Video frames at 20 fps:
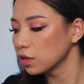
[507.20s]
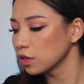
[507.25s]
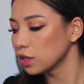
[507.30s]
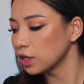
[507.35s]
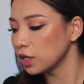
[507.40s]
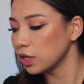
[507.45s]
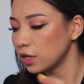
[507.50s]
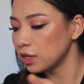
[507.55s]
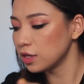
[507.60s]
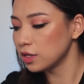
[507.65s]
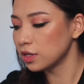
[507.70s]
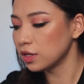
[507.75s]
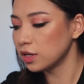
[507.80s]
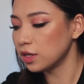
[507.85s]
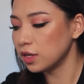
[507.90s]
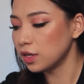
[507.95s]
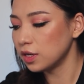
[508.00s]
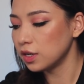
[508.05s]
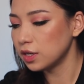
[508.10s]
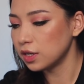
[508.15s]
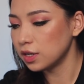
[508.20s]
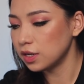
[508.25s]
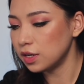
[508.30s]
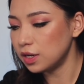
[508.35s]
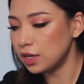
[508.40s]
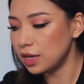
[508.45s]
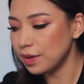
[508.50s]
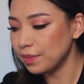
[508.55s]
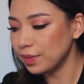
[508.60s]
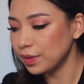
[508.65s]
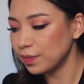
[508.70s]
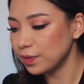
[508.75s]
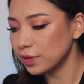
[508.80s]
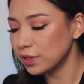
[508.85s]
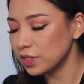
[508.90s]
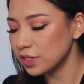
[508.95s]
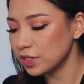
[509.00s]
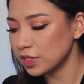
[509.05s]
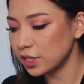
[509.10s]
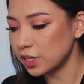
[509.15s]
Okay, let me put
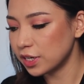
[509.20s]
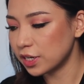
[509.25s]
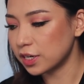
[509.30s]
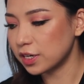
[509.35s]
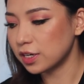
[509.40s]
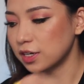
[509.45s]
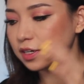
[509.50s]
this here.